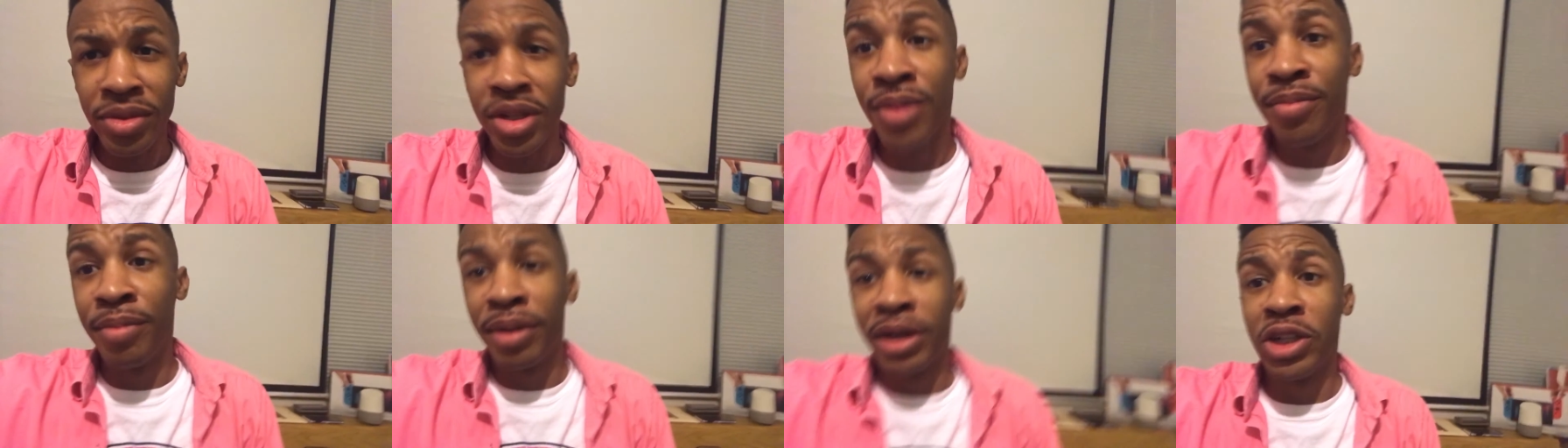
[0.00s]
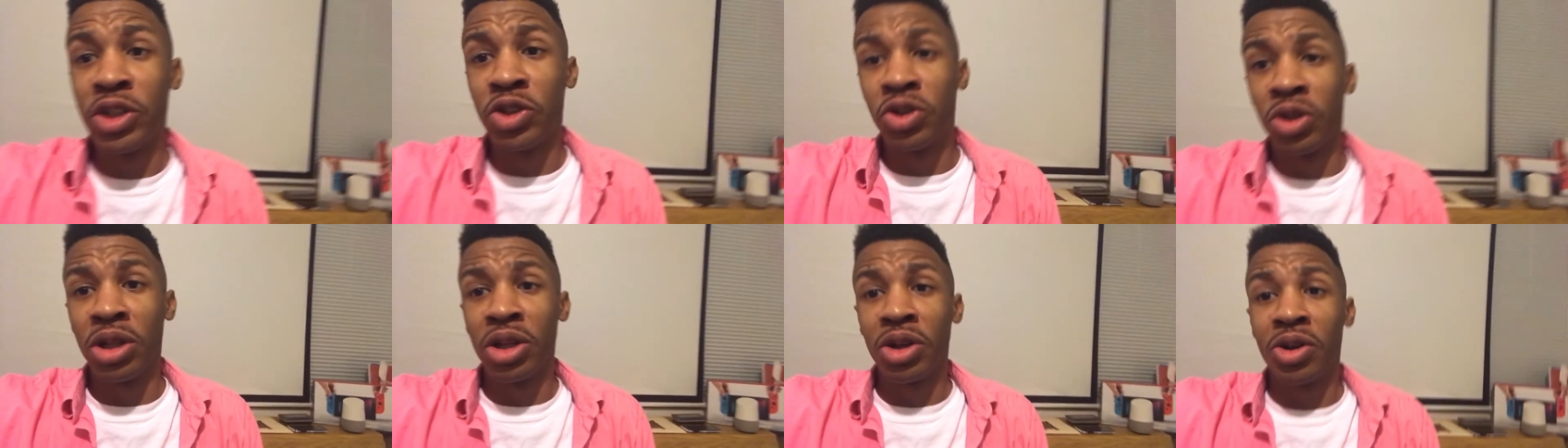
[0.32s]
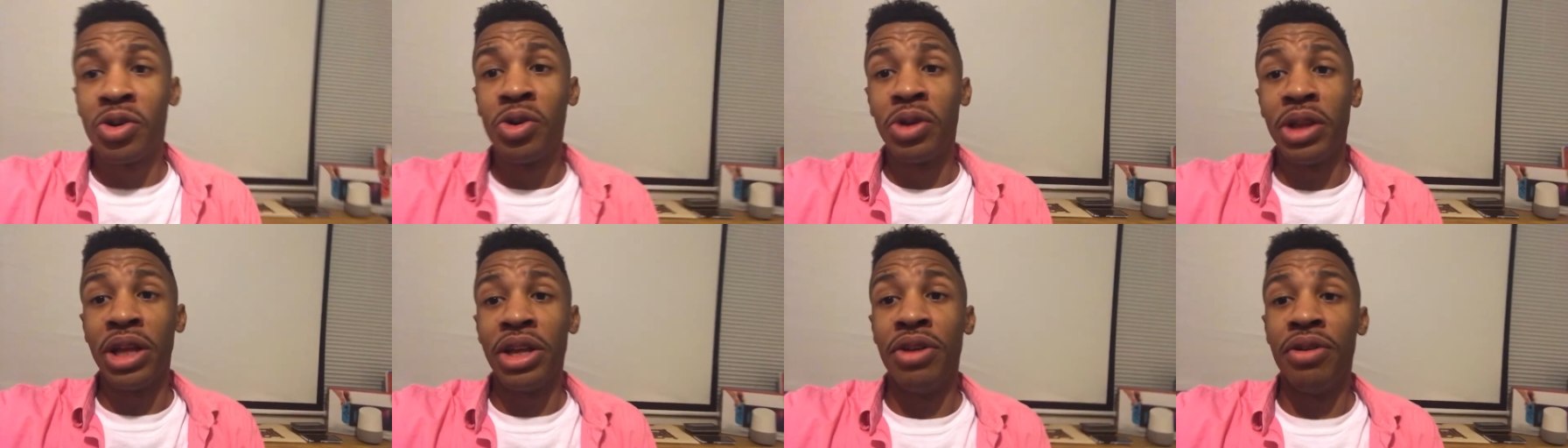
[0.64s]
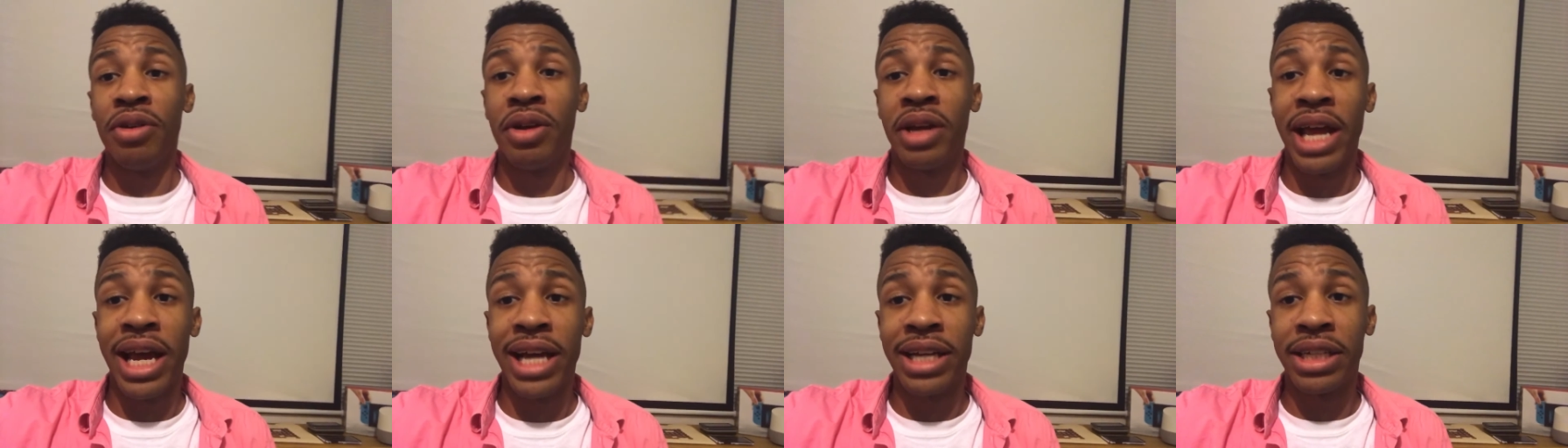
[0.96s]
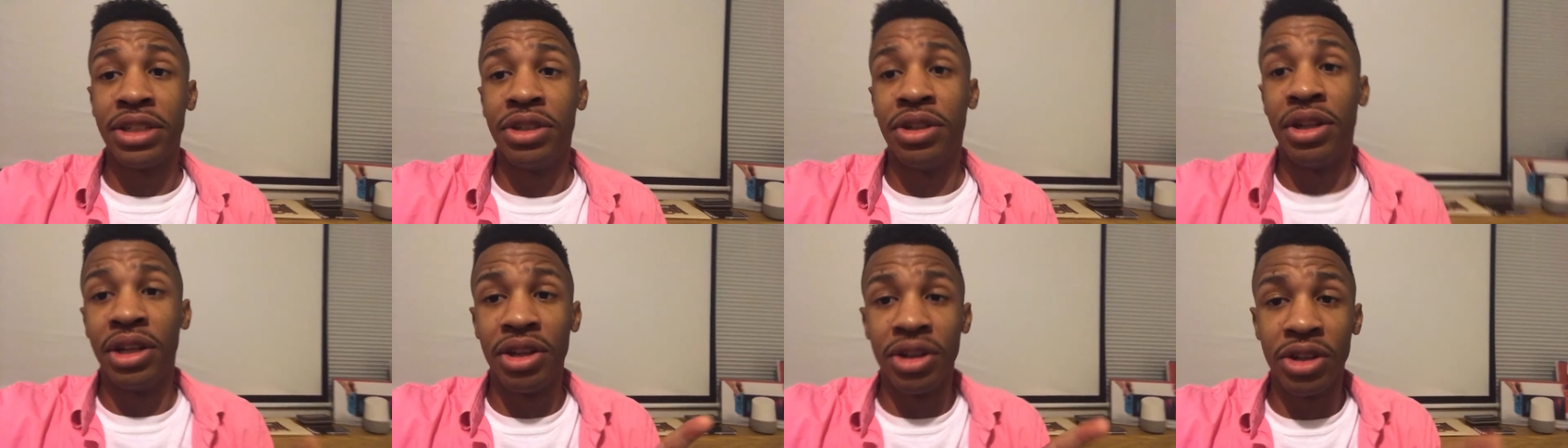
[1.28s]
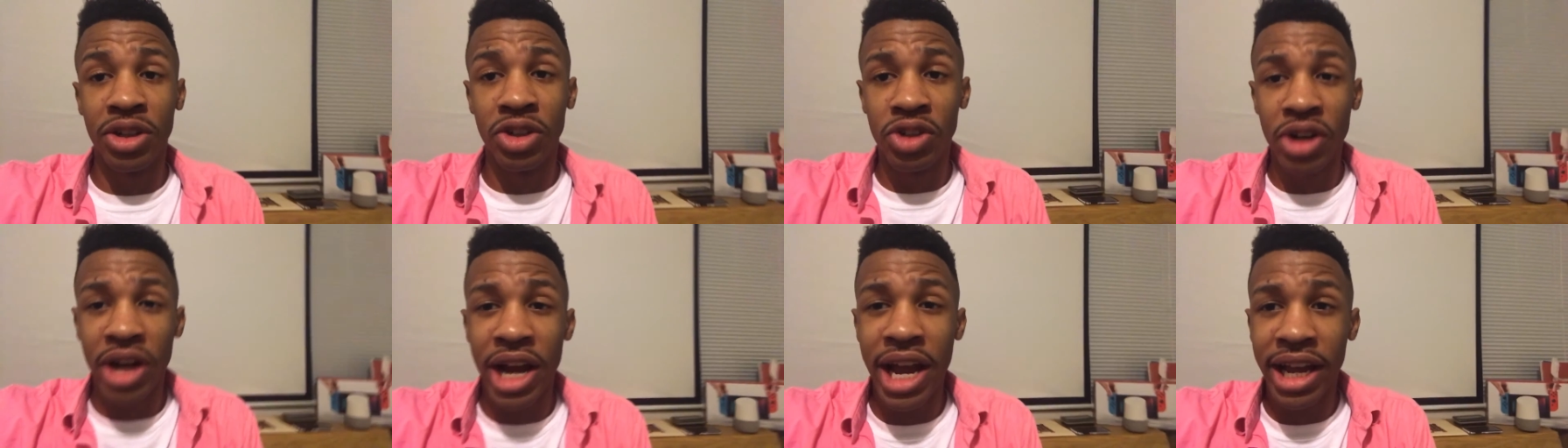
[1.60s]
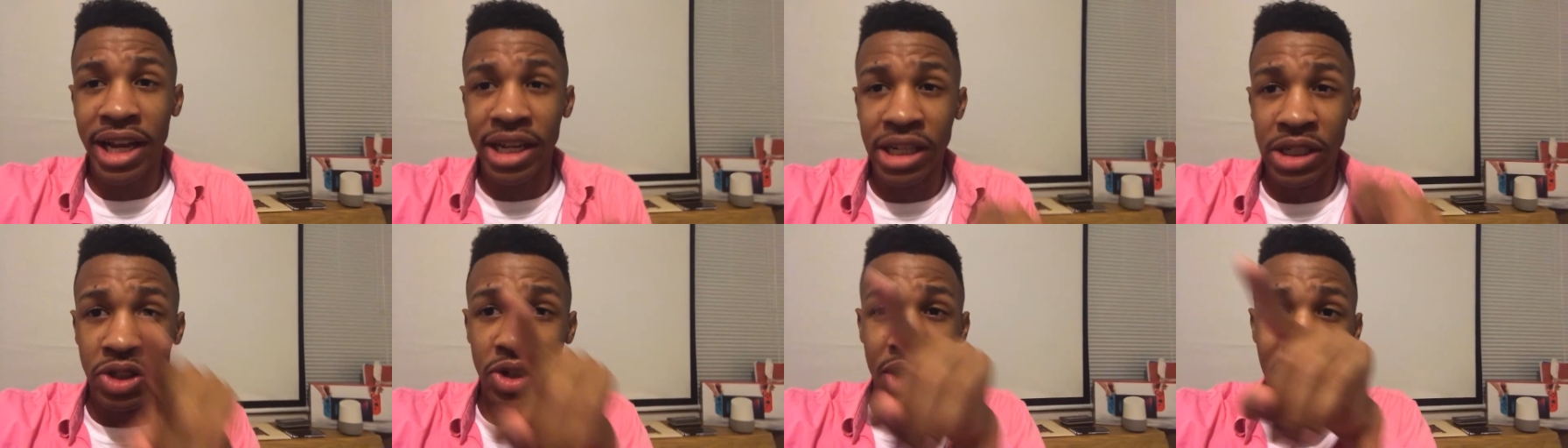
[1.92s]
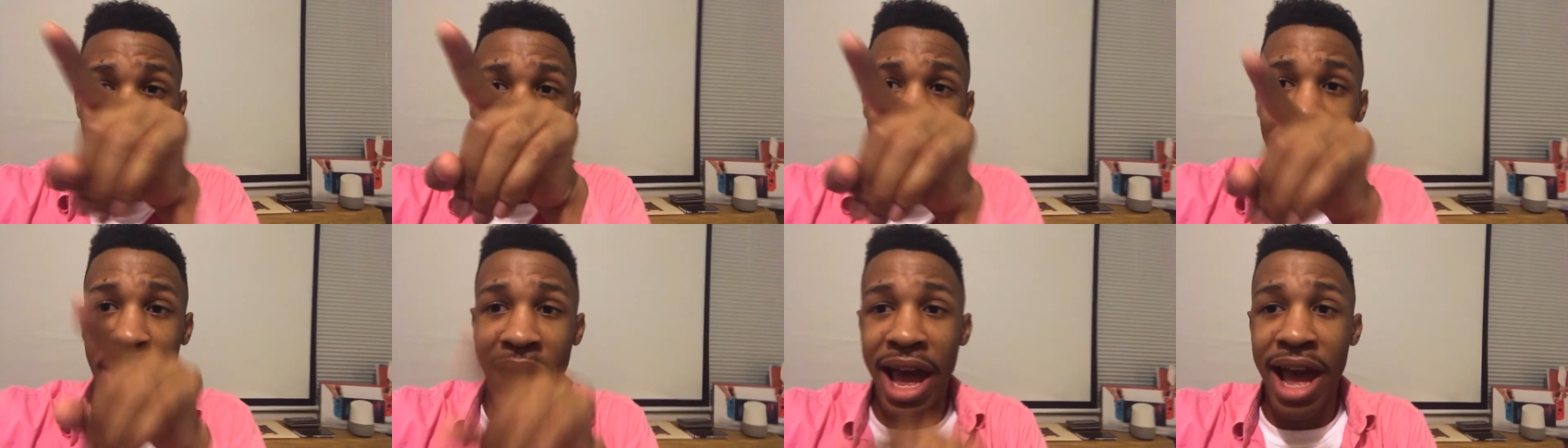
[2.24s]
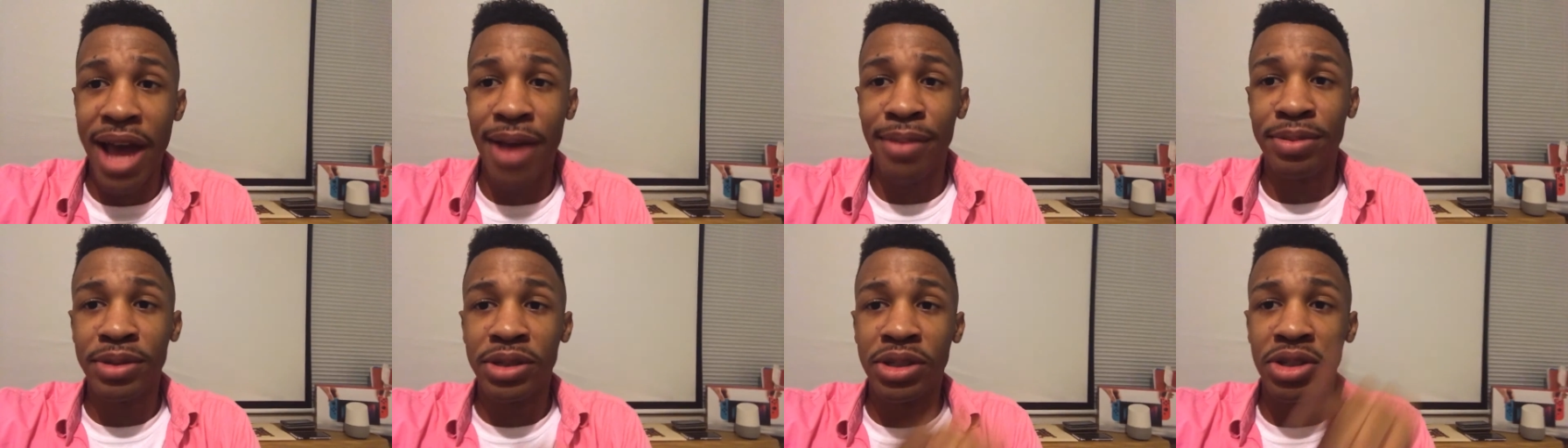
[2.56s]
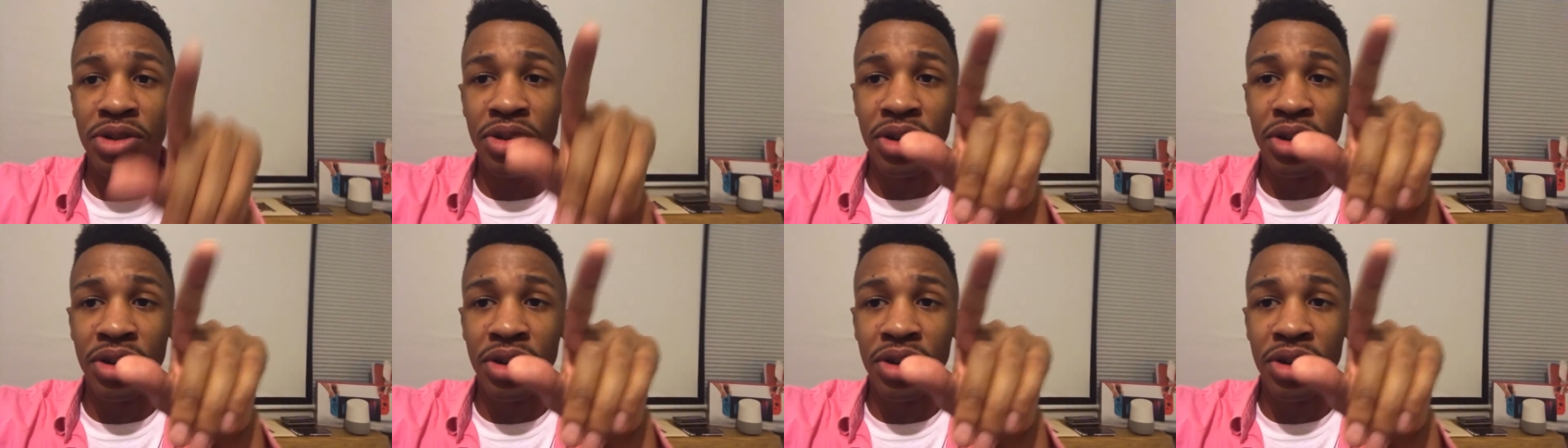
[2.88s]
But it's really cool that you can actually do it. You can drag and drop apps.